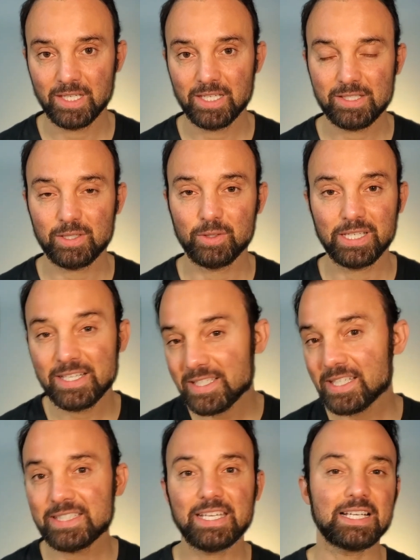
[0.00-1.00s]
So it is
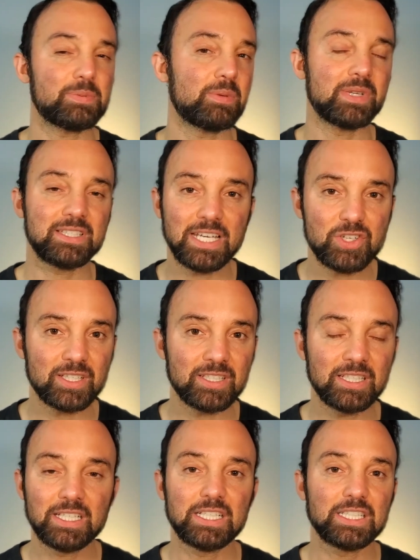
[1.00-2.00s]
going to take experimentation
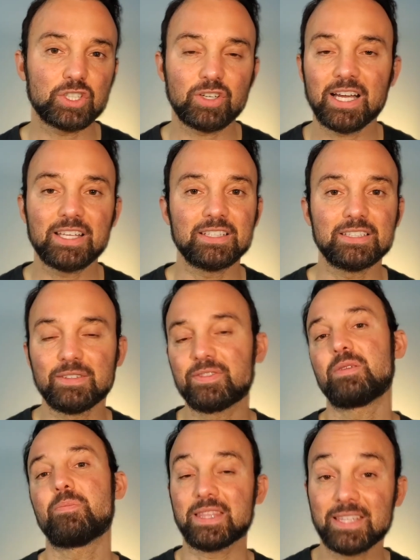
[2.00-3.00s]
try the
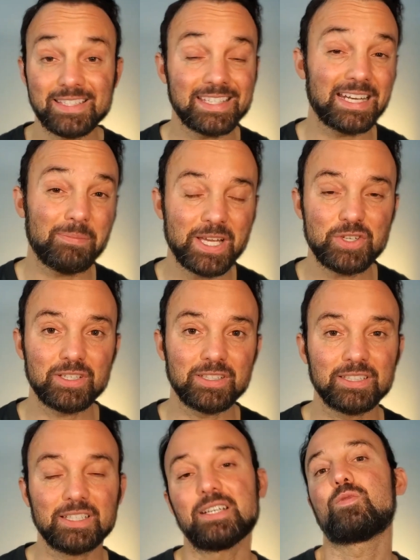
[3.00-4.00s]
different methods that I mentioned
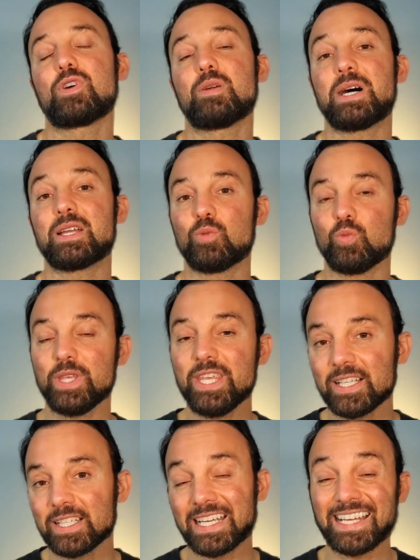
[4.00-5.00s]
for about a
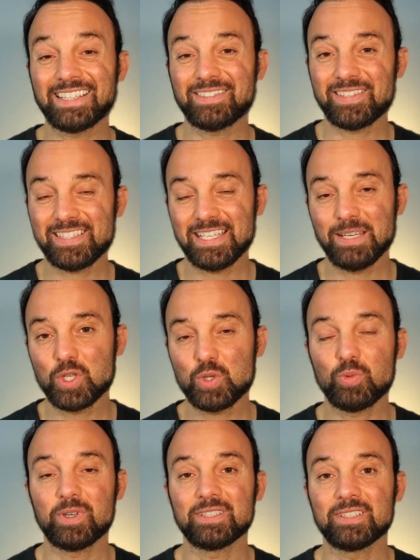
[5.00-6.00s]
week and to see which
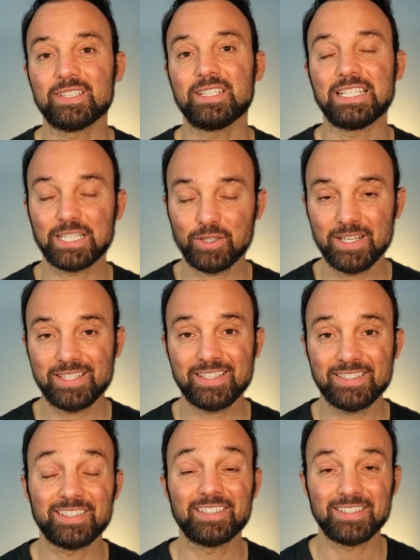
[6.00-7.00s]
one
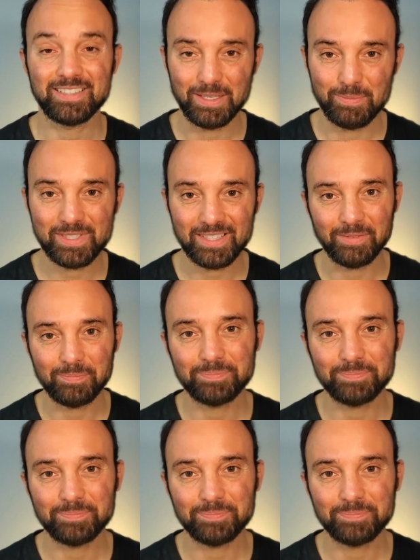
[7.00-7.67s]
increases your deep sleep.